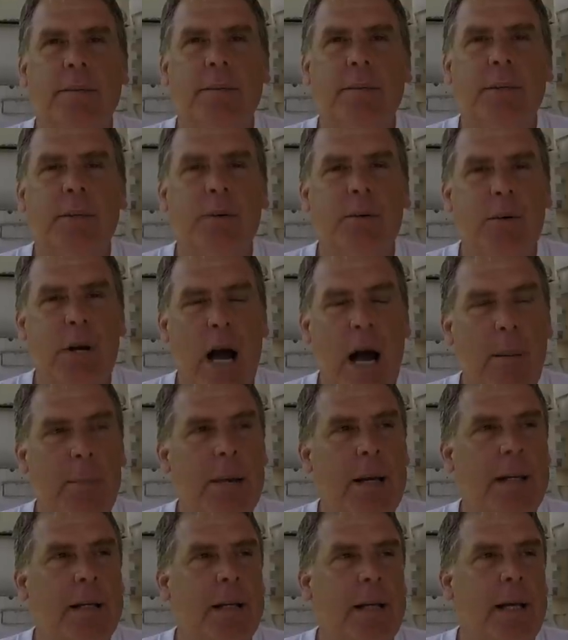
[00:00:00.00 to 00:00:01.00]
when you
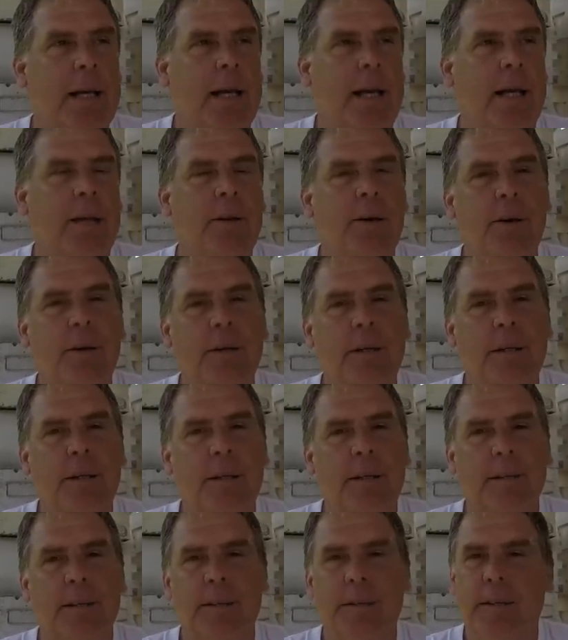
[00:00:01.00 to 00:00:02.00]
comment. And look,
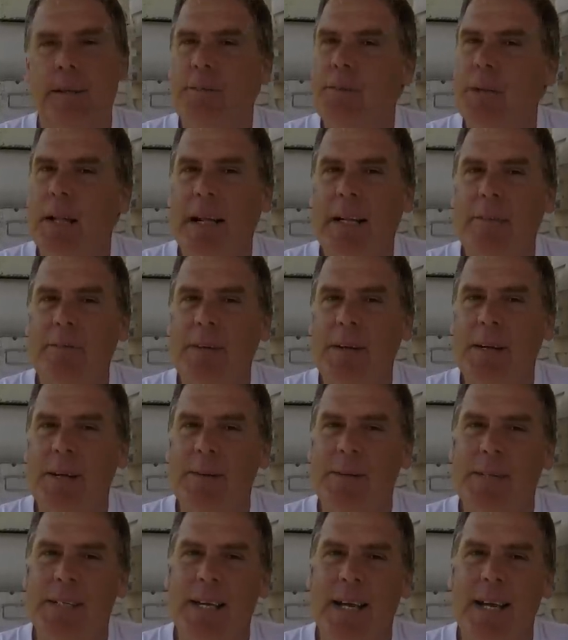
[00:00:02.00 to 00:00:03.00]
if you liked the
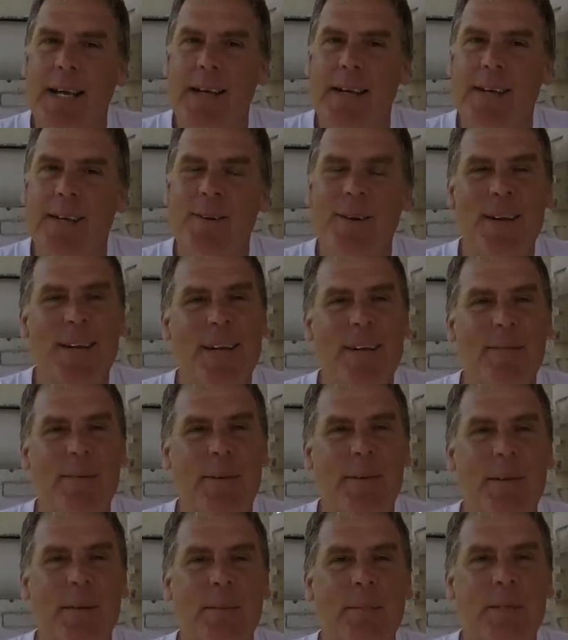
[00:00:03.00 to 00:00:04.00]
video today, go ahead and give it
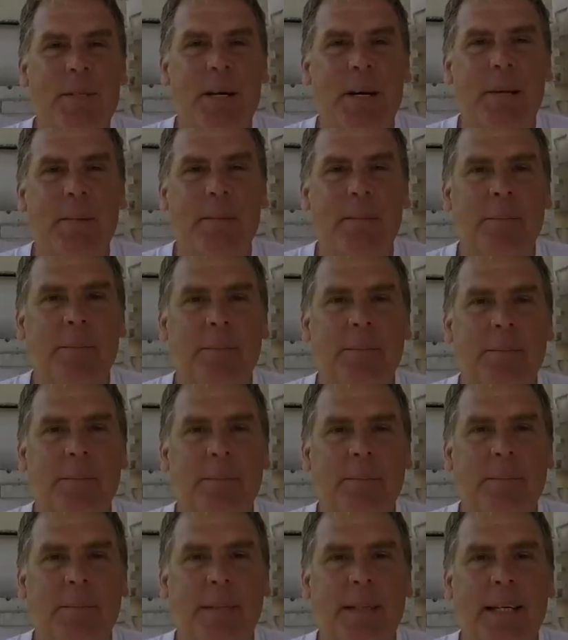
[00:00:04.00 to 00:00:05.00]
a thumbs up.
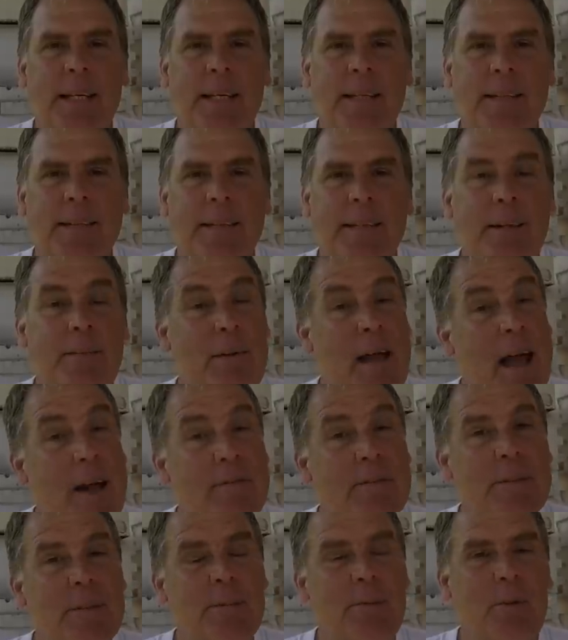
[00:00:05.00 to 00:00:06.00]
And if you
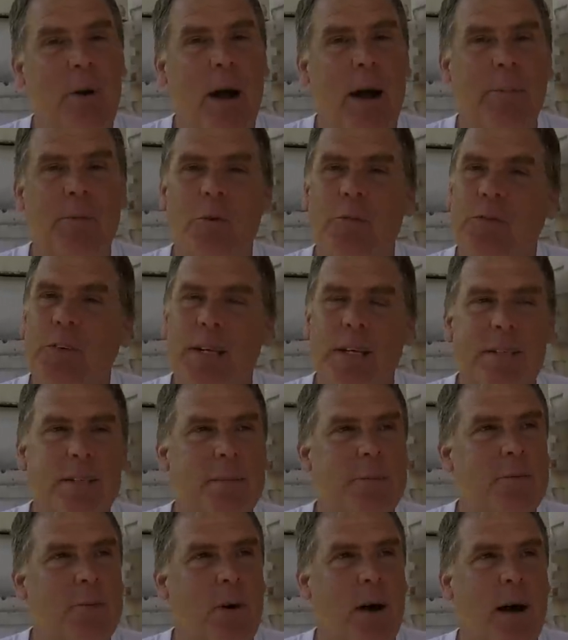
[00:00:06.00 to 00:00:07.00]
haven't subscribed, don't forget to
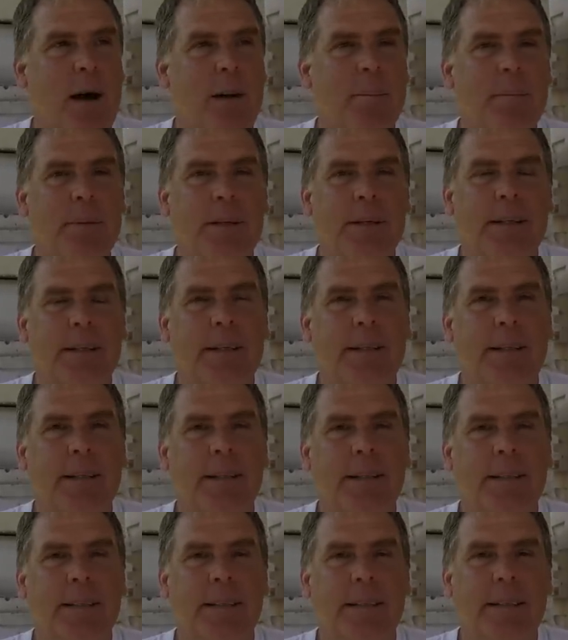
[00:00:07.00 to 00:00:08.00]
subscribe.
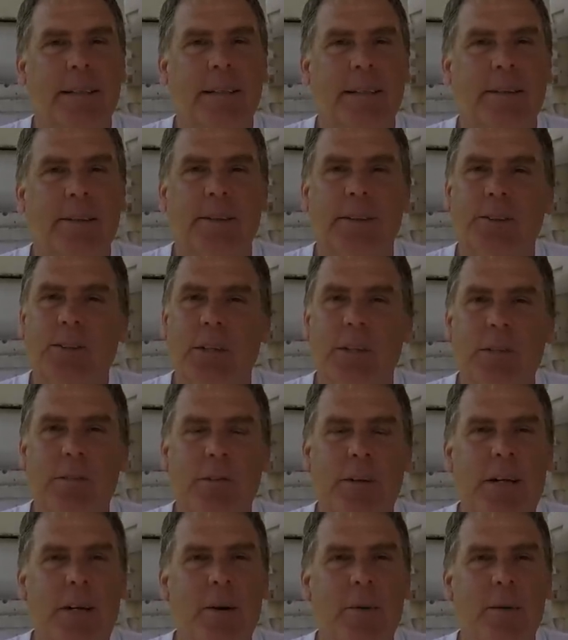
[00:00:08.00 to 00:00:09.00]
And look, share the
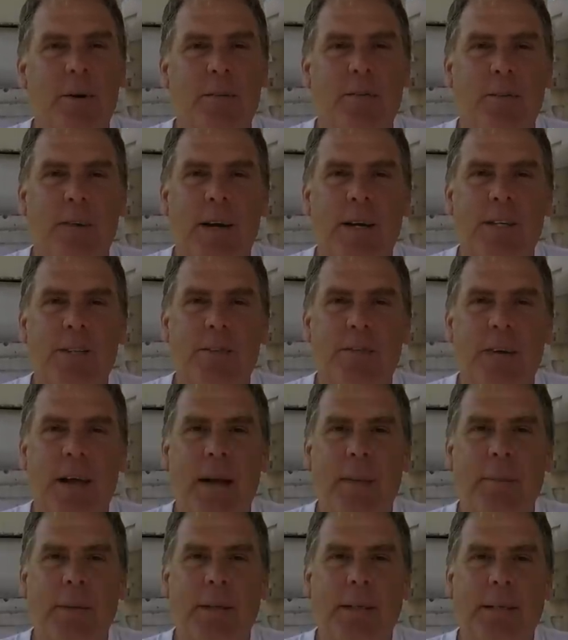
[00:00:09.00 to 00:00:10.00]
video with your friends, your
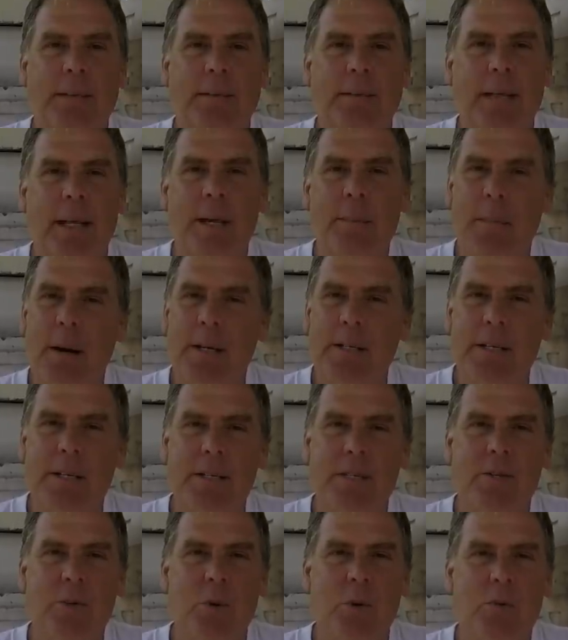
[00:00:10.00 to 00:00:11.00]
family, and anybody
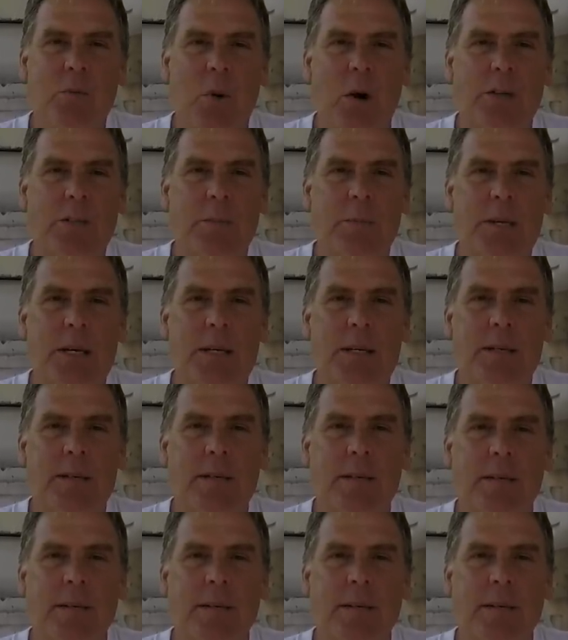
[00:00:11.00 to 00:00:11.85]
just enjoys watching bees.